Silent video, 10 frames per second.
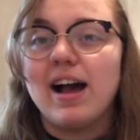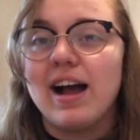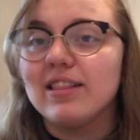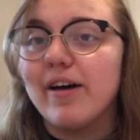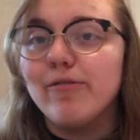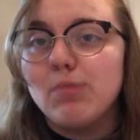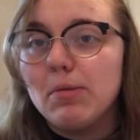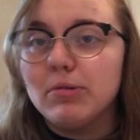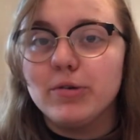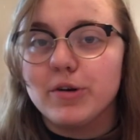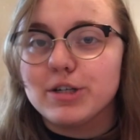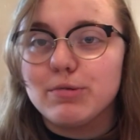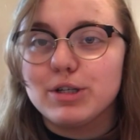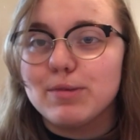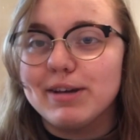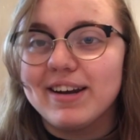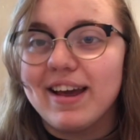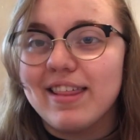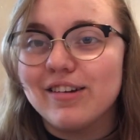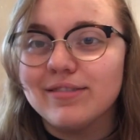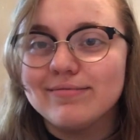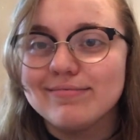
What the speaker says: I love people who aren't supposed to be together.